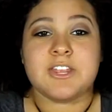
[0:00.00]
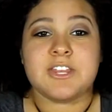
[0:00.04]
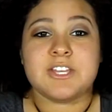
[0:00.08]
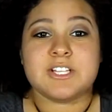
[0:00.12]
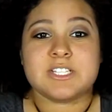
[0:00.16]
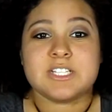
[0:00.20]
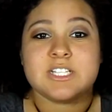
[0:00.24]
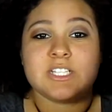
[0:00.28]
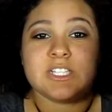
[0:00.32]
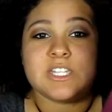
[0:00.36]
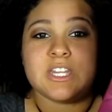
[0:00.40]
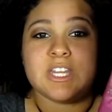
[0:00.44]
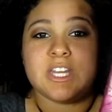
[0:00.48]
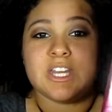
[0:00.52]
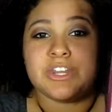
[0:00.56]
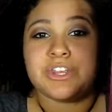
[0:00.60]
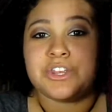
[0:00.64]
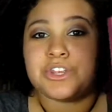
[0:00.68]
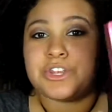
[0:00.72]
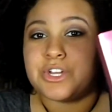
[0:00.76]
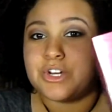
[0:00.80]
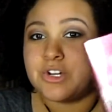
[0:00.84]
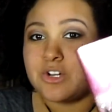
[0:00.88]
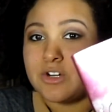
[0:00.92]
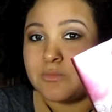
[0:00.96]
This is the
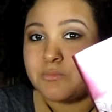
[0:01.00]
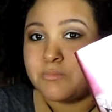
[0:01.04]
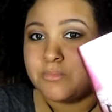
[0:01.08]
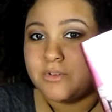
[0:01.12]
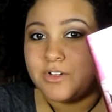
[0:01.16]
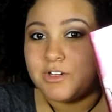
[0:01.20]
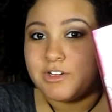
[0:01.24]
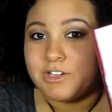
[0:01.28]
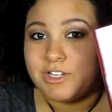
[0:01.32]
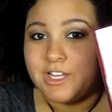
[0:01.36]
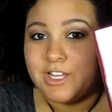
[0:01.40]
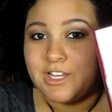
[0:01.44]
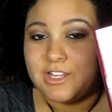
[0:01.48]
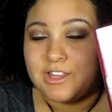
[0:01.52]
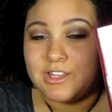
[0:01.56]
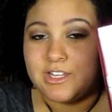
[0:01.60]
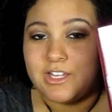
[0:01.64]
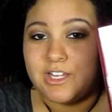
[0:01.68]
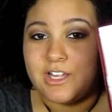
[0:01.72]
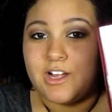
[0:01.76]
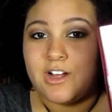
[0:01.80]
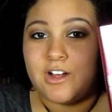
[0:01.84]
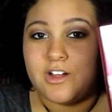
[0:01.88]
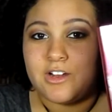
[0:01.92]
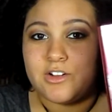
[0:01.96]
third book in
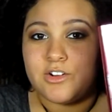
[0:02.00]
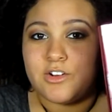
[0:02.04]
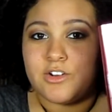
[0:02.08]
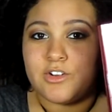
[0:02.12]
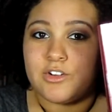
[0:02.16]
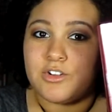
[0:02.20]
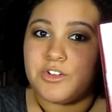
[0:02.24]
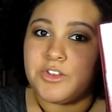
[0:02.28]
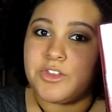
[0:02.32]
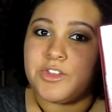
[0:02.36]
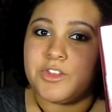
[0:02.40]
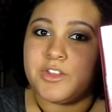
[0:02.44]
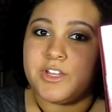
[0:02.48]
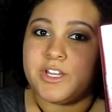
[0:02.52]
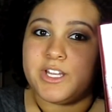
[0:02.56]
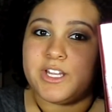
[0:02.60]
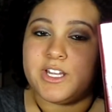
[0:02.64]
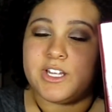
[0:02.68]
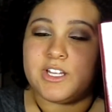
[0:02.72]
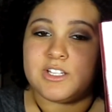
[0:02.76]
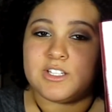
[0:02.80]
the Unearthly